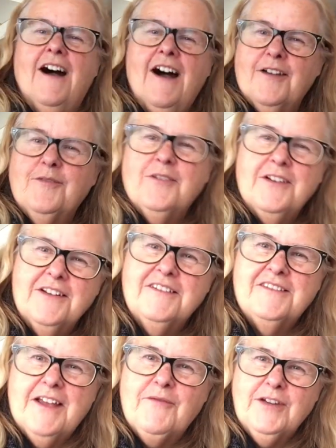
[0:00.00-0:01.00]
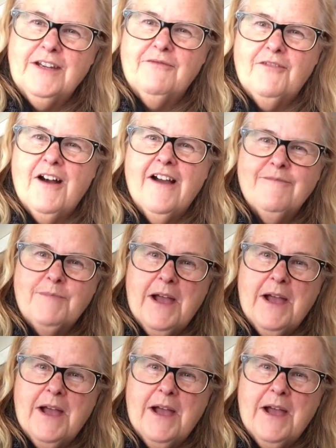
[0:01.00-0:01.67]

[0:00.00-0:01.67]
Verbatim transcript: 175